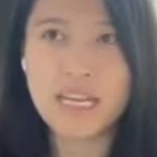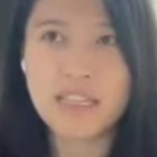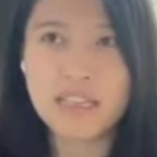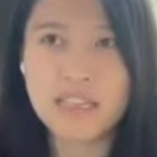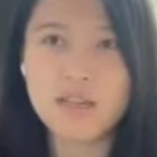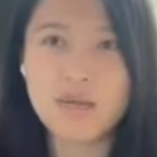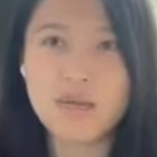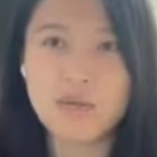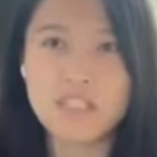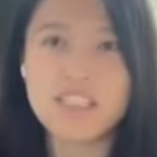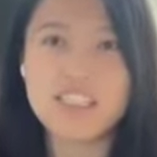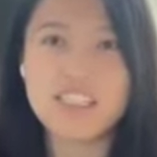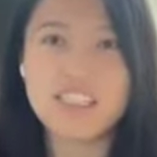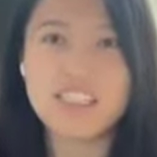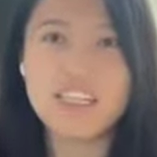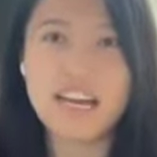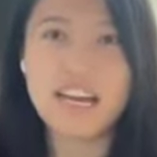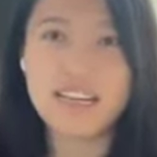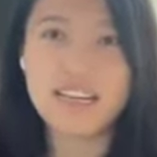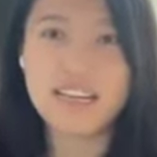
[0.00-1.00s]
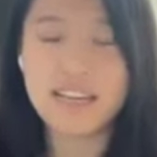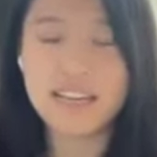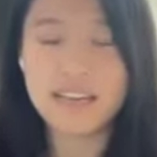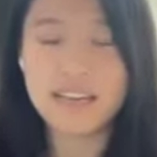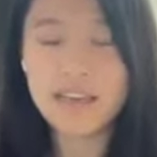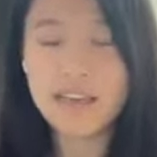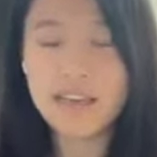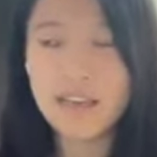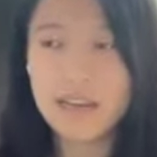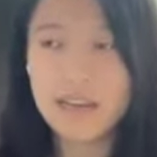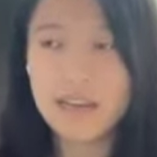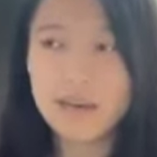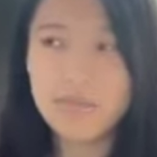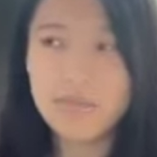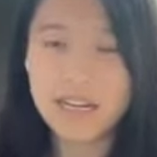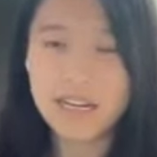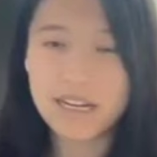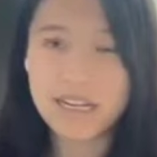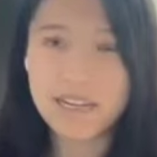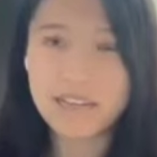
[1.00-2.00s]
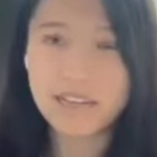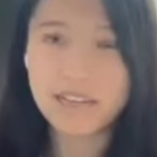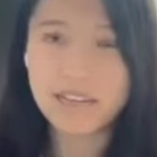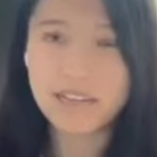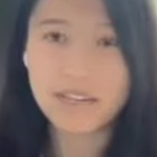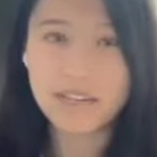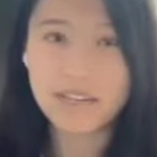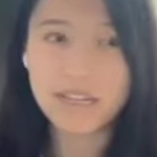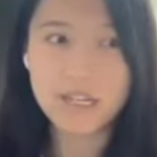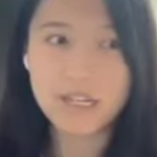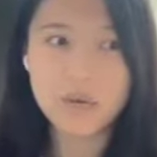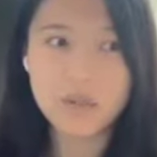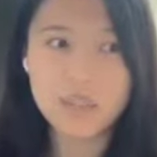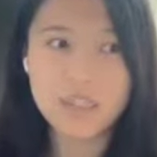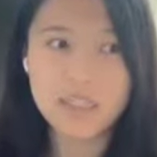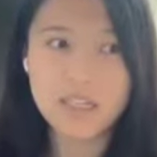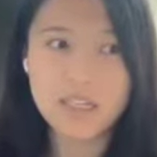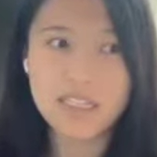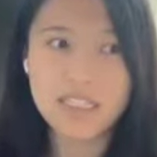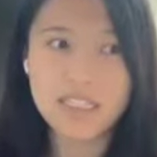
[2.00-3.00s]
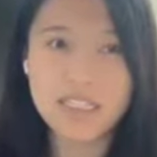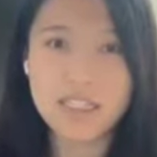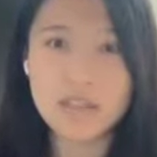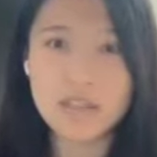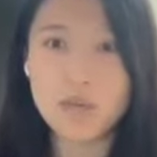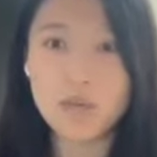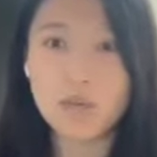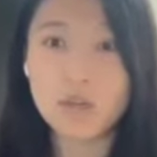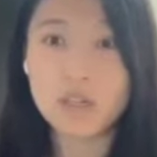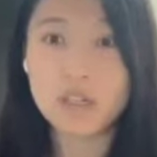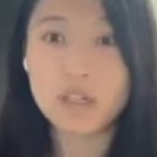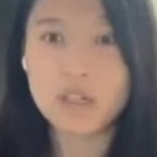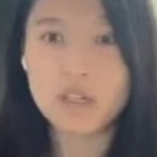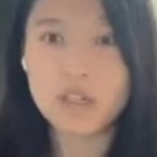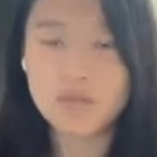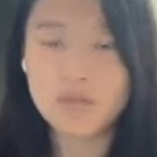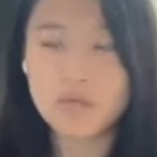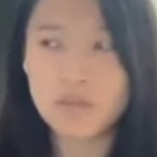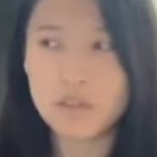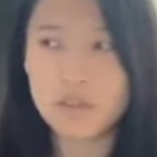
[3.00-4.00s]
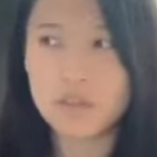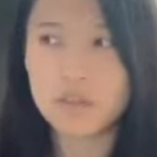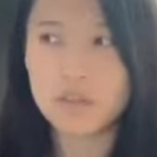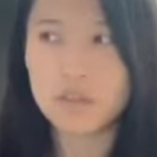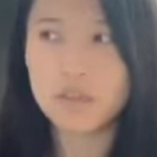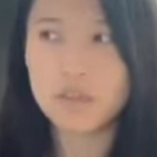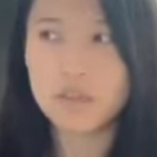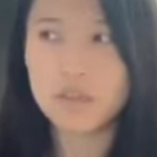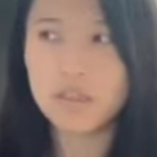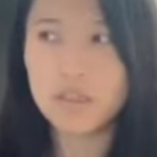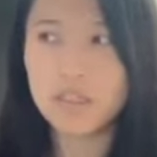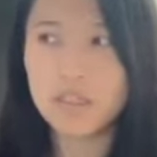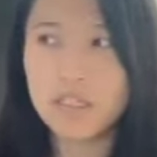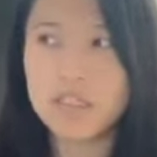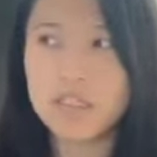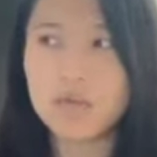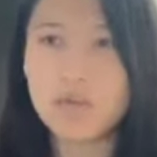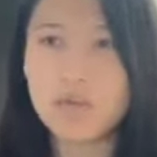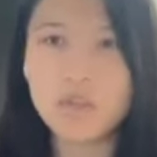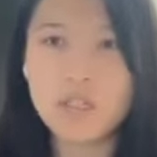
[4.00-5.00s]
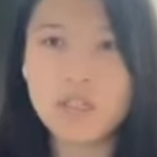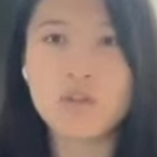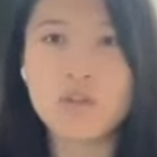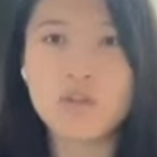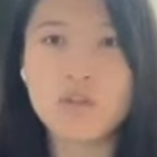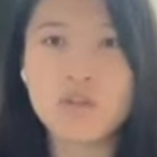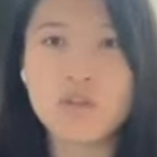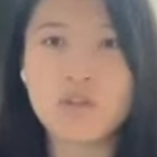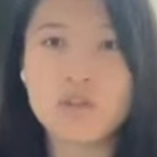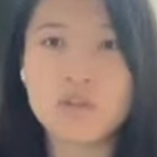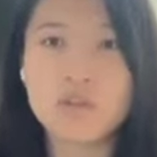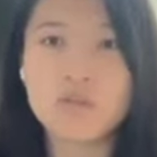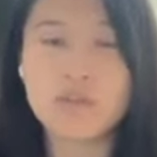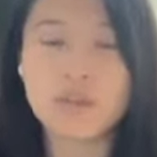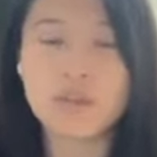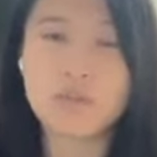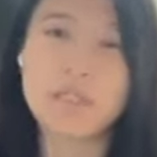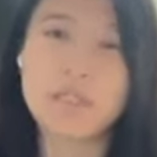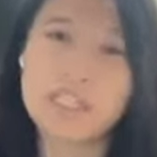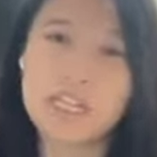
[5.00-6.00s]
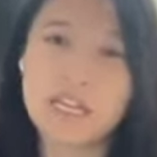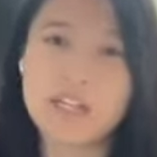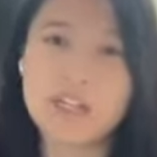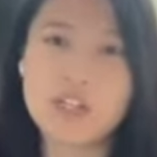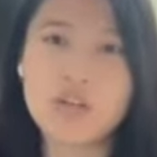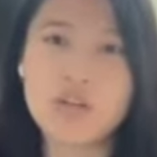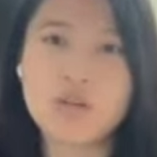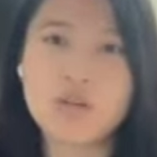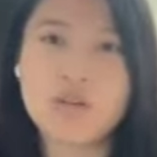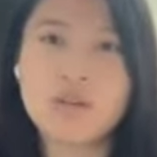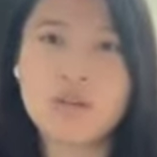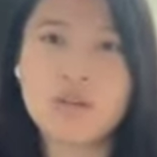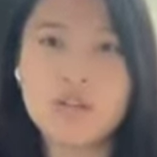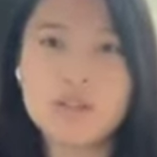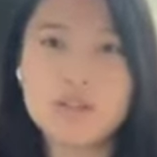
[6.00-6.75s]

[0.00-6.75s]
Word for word: ending with TIA back then. It was a Latin word for, it's a word root for potential.